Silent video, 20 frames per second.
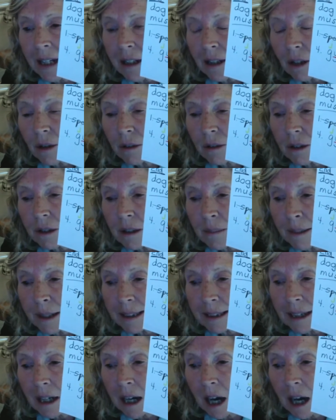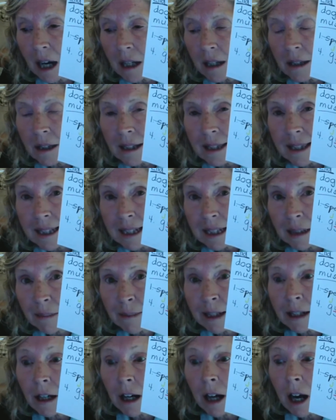told it to make the C to
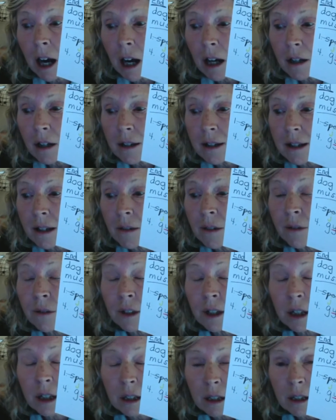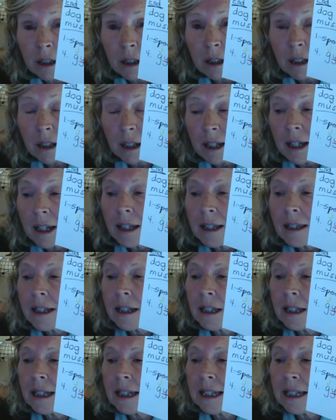make a hard sound of K.
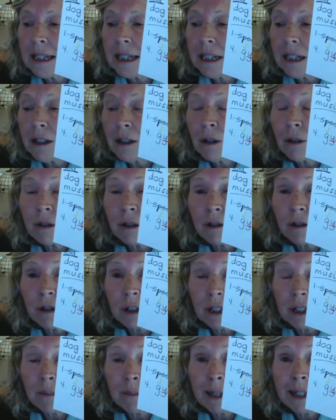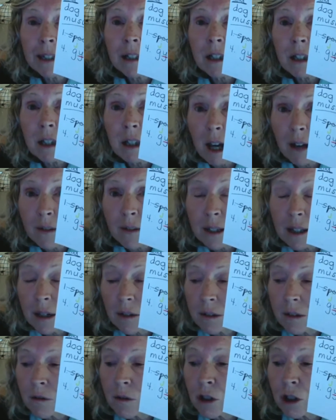The E told the G to make a soft sound
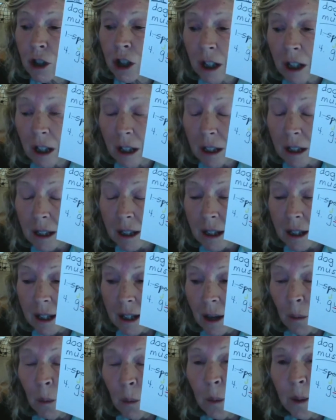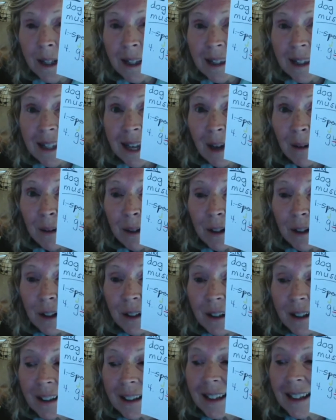of J. What is that
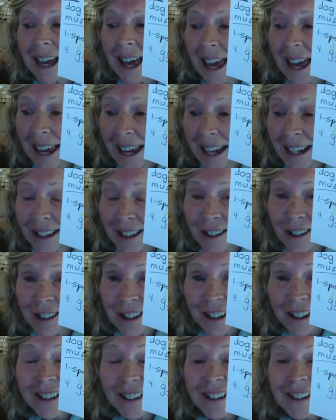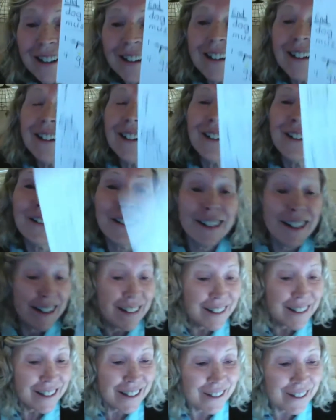word? Cage.
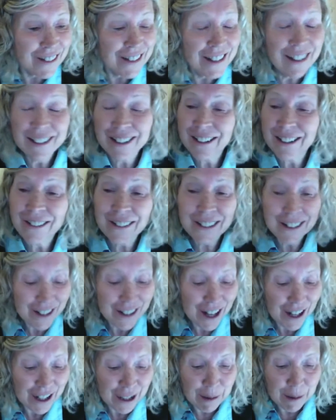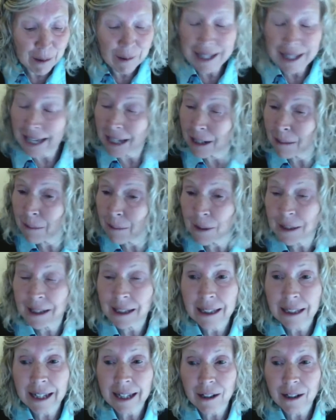Great. So then you can talk about animals in
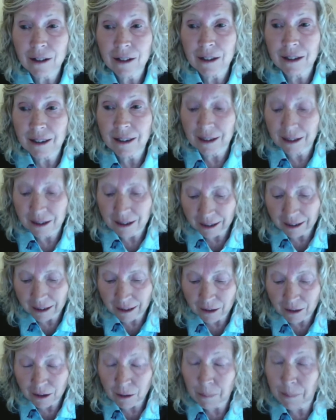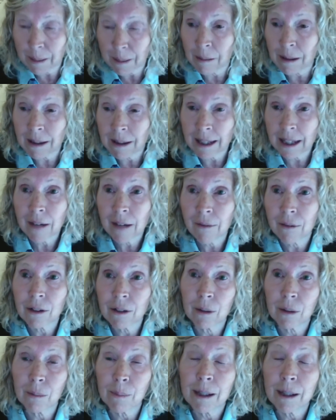cages, and like maybe they have a
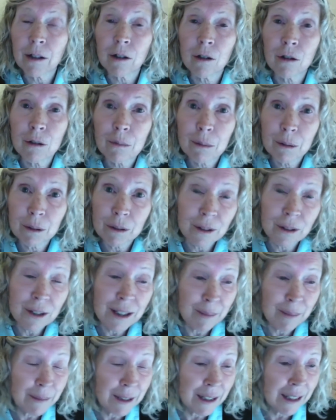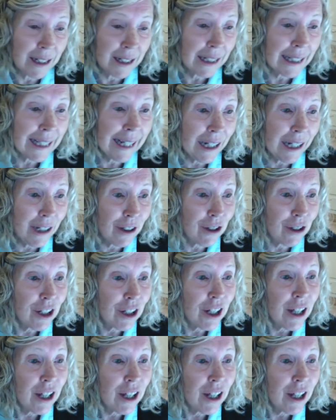little pet gerbil or something in a cage.